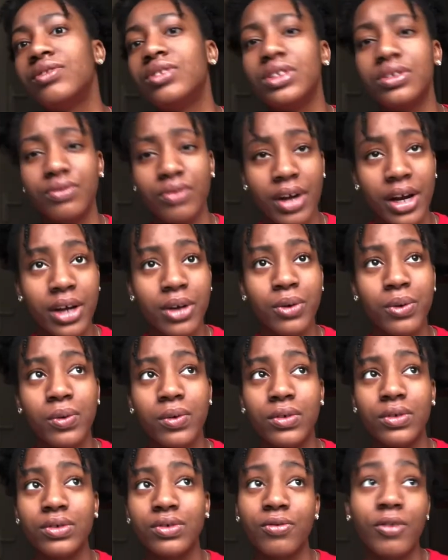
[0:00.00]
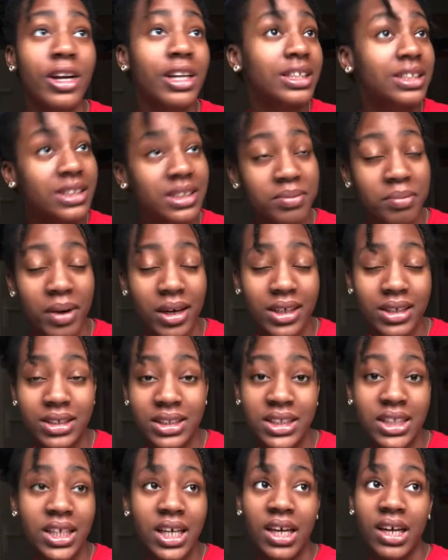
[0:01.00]
She's very cool, very
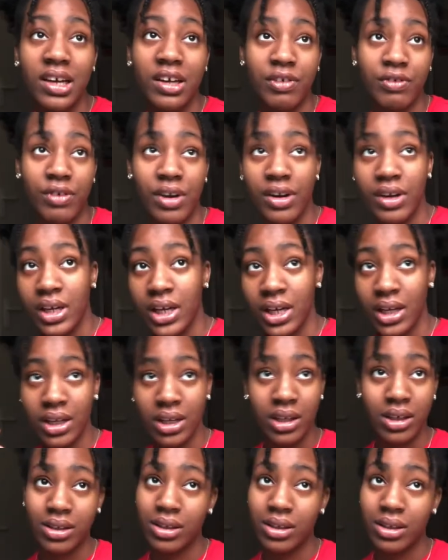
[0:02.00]
smart, very